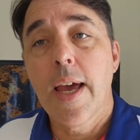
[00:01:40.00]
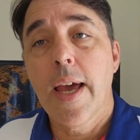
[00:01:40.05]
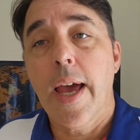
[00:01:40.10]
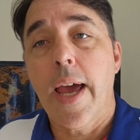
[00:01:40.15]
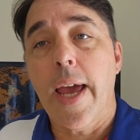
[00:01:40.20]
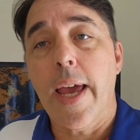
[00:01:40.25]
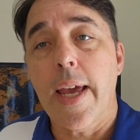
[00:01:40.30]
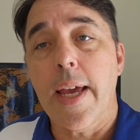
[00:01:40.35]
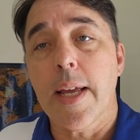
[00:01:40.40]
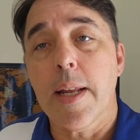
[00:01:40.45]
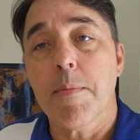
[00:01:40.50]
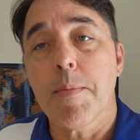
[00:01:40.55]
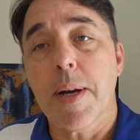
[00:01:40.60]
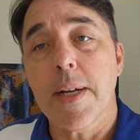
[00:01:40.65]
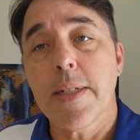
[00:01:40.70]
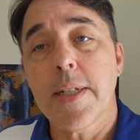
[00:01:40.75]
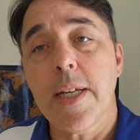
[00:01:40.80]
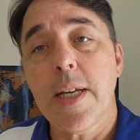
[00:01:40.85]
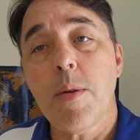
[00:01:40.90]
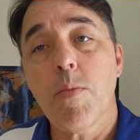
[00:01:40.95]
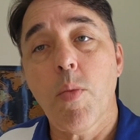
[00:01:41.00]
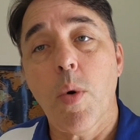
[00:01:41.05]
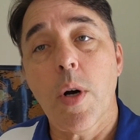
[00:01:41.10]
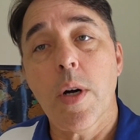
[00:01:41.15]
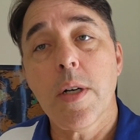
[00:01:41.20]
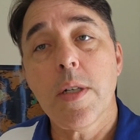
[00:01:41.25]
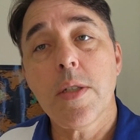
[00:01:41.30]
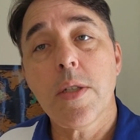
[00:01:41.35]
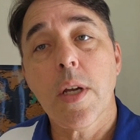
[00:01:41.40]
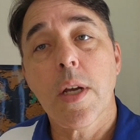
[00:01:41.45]
and my team
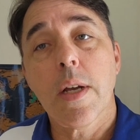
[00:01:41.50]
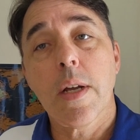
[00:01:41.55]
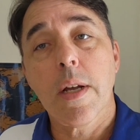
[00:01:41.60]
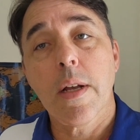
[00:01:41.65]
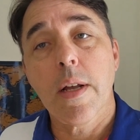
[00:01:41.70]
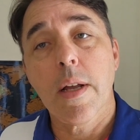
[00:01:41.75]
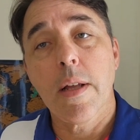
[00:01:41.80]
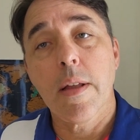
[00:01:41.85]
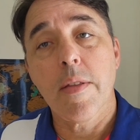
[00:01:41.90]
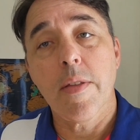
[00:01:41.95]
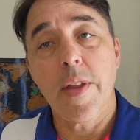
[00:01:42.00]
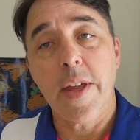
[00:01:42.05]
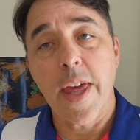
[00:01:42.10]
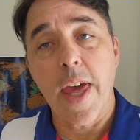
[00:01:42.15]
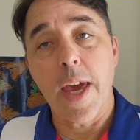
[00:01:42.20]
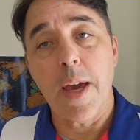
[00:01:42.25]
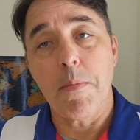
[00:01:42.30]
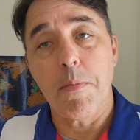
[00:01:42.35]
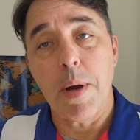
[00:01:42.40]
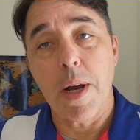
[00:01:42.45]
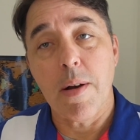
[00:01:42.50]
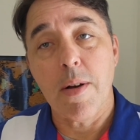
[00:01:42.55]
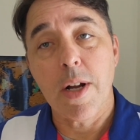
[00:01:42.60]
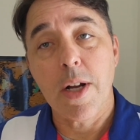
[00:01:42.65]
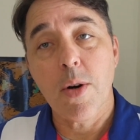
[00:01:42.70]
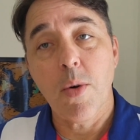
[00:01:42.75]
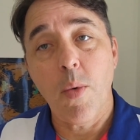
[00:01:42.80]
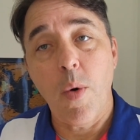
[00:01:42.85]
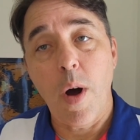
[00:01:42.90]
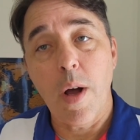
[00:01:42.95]
was the Canberra
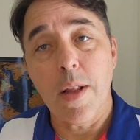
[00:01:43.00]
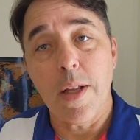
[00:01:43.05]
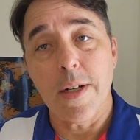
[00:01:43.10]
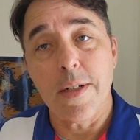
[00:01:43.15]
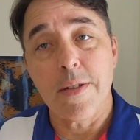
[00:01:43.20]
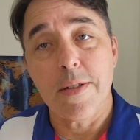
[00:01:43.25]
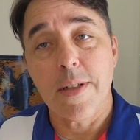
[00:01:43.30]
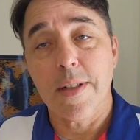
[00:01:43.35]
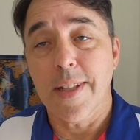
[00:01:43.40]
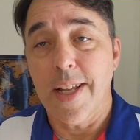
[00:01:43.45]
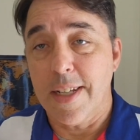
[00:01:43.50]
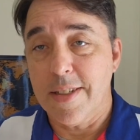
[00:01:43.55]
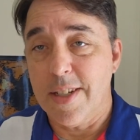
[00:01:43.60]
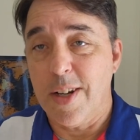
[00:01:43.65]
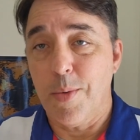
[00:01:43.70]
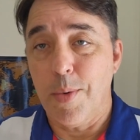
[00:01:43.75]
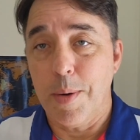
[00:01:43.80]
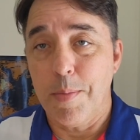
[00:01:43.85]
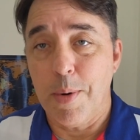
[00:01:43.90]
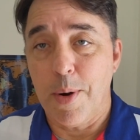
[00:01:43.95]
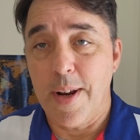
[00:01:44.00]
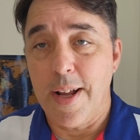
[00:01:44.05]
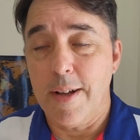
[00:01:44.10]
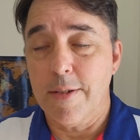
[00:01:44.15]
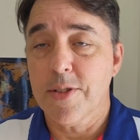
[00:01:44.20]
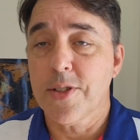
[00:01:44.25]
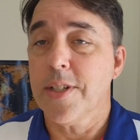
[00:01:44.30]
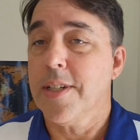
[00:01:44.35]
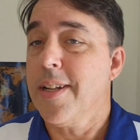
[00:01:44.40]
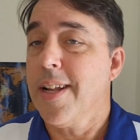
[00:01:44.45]
Koalas. That's how we
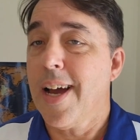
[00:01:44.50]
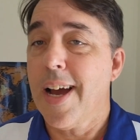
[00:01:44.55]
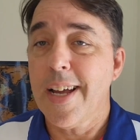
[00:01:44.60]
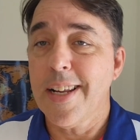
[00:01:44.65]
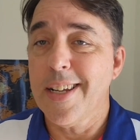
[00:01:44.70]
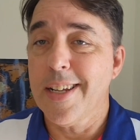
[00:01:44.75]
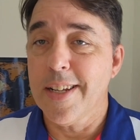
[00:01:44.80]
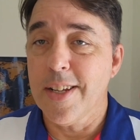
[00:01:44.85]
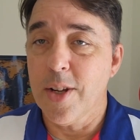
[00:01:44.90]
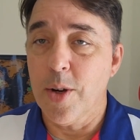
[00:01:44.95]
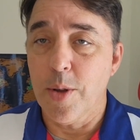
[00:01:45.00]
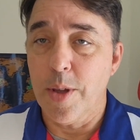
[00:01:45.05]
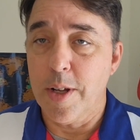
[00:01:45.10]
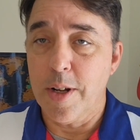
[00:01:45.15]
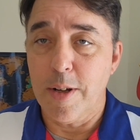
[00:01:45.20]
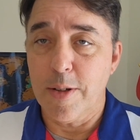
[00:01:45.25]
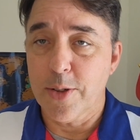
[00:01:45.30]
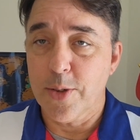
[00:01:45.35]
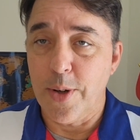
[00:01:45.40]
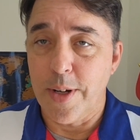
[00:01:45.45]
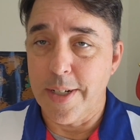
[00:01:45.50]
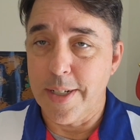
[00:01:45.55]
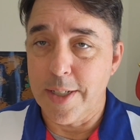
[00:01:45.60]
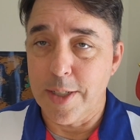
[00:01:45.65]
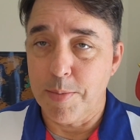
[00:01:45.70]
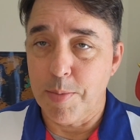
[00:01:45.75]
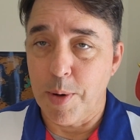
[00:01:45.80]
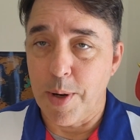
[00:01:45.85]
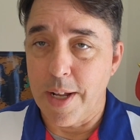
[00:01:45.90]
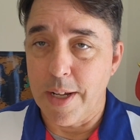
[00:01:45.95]
pronounced it. I didn't know that Australians
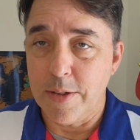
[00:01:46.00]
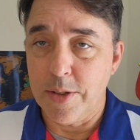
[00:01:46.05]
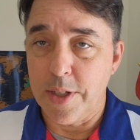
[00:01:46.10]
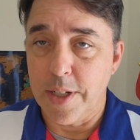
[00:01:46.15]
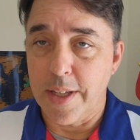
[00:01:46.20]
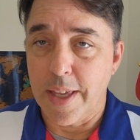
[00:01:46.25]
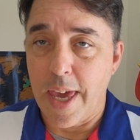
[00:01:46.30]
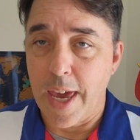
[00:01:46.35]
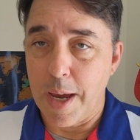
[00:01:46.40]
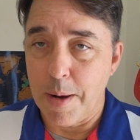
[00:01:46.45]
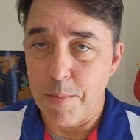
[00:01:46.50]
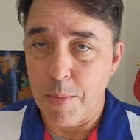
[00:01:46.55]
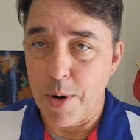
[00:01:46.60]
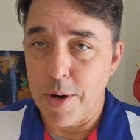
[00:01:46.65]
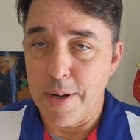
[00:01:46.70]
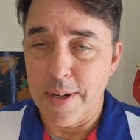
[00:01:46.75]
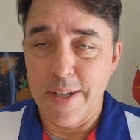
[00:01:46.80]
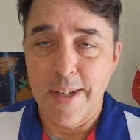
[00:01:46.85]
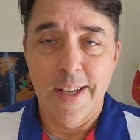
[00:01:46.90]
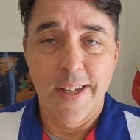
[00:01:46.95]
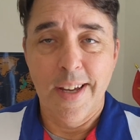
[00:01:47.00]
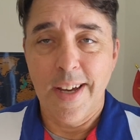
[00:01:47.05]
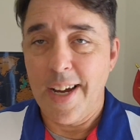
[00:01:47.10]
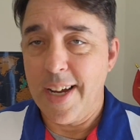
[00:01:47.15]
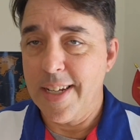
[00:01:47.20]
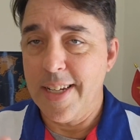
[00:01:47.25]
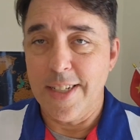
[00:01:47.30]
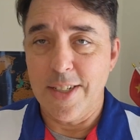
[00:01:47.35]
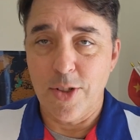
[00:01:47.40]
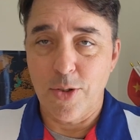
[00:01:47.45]
pronounced it Canberra. I
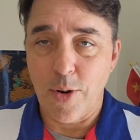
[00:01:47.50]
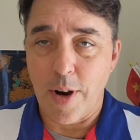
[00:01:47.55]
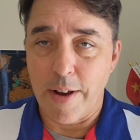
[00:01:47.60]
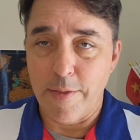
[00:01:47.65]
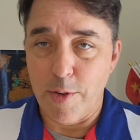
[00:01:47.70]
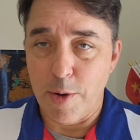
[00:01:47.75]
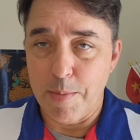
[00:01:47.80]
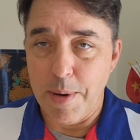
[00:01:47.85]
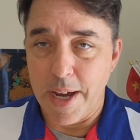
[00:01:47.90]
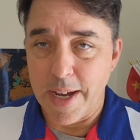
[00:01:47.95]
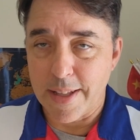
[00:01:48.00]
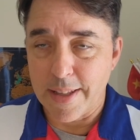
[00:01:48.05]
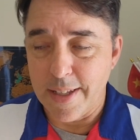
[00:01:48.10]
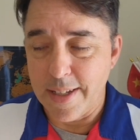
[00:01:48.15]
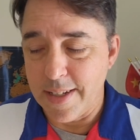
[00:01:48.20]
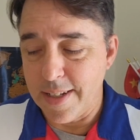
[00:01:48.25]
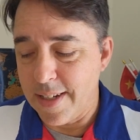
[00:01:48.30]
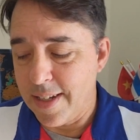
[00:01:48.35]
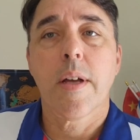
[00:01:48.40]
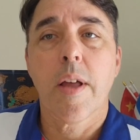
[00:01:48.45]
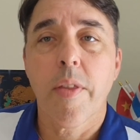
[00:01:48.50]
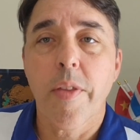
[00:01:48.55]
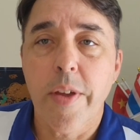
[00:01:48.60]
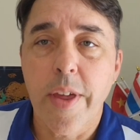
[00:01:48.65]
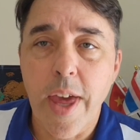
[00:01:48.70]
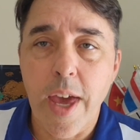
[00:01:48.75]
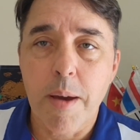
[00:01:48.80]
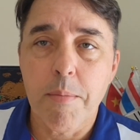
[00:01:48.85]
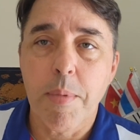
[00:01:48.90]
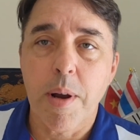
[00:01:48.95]
didn't travel back then. The
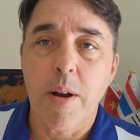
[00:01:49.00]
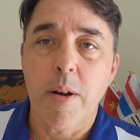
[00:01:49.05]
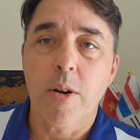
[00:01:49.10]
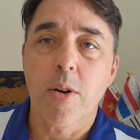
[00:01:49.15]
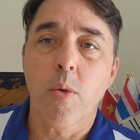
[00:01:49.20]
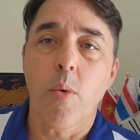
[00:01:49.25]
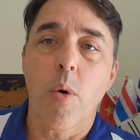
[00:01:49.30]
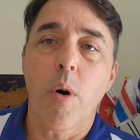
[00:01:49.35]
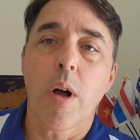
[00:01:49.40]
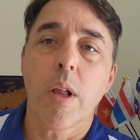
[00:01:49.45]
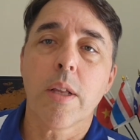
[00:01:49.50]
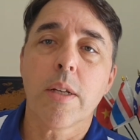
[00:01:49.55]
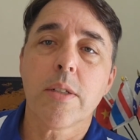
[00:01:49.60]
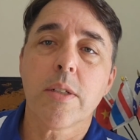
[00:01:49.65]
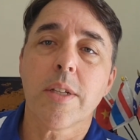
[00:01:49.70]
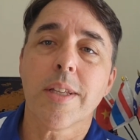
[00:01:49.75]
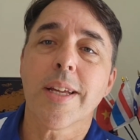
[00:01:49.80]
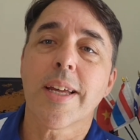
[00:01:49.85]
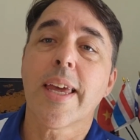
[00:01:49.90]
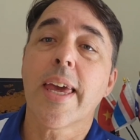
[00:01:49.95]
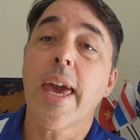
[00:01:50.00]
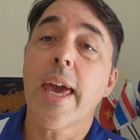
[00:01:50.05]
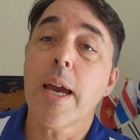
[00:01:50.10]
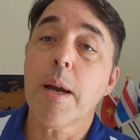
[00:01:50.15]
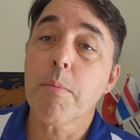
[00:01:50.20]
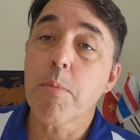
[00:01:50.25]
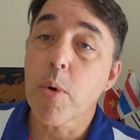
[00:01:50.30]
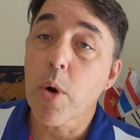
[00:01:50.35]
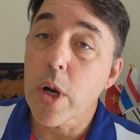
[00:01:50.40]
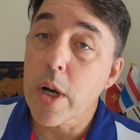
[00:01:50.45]
Canberra Koalas. The
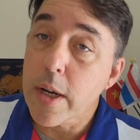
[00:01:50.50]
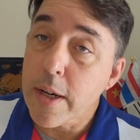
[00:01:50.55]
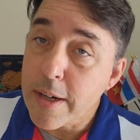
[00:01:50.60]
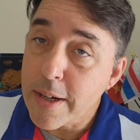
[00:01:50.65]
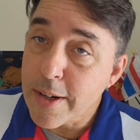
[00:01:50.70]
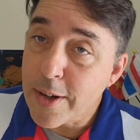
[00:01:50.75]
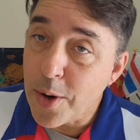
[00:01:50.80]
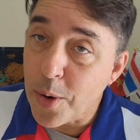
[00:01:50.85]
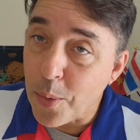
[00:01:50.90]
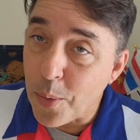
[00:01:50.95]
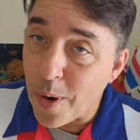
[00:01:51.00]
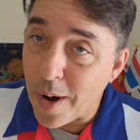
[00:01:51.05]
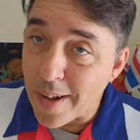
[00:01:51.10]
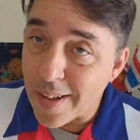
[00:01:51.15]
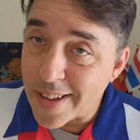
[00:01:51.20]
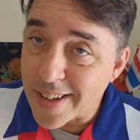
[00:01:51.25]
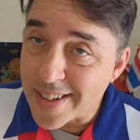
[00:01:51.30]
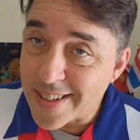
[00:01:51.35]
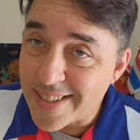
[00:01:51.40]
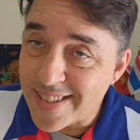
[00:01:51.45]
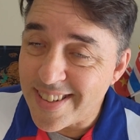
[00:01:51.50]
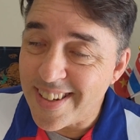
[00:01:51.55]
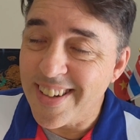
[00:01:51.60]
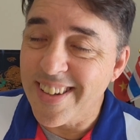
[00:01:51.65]
Canberra Koalas